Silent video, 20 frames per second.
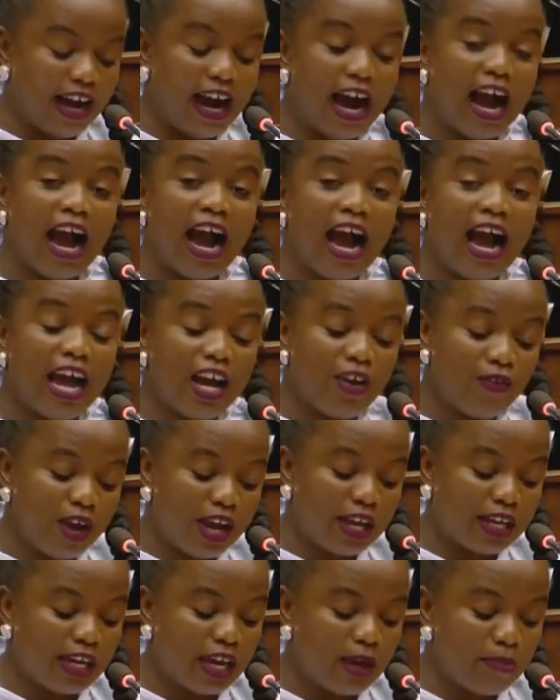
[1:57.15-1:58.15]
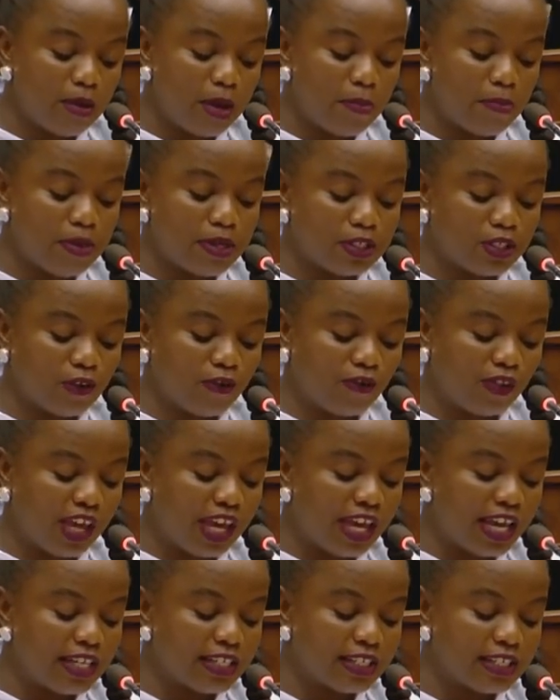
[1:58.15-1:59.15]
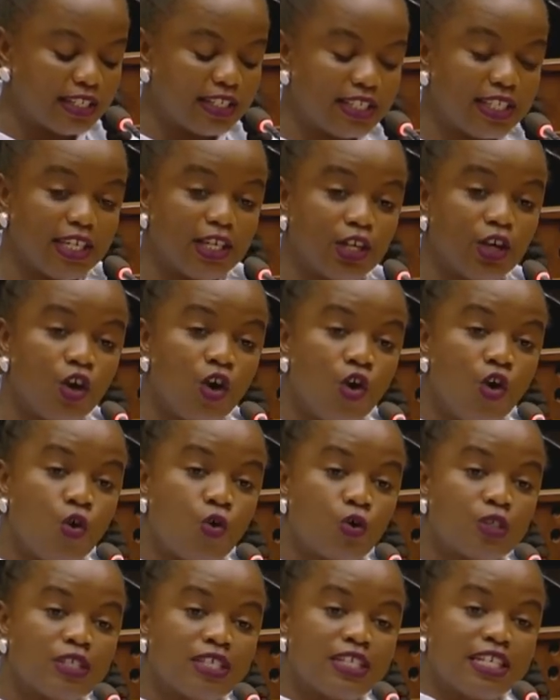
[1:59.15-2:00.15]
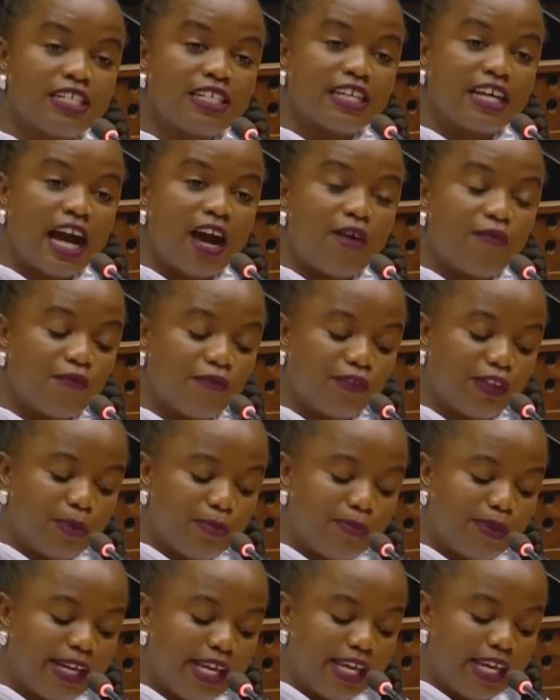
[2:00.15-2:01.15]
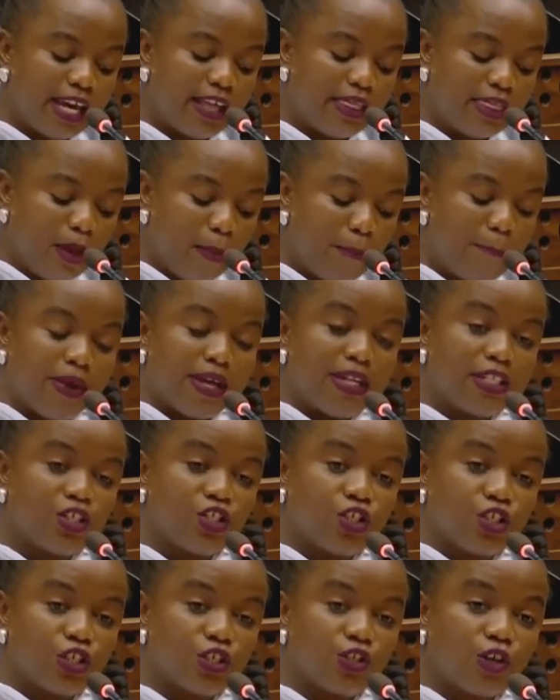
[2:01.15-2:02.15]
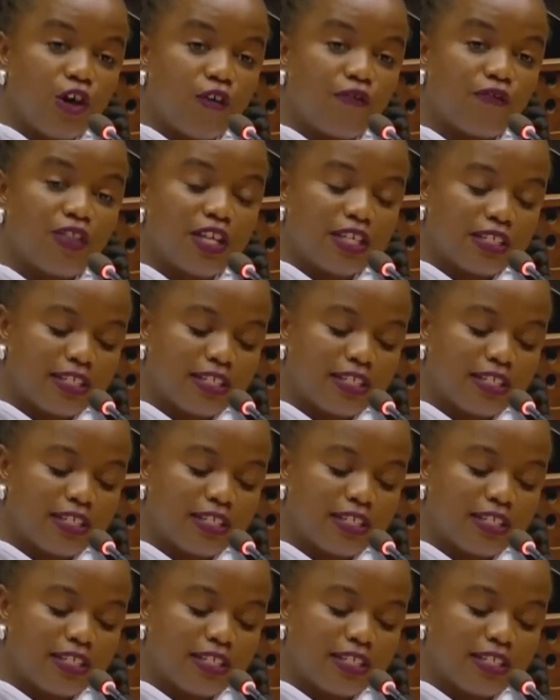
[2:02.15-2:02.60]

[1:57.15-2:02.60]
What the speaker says: are high-ranking members of the ANC who sit comfortably in the benches of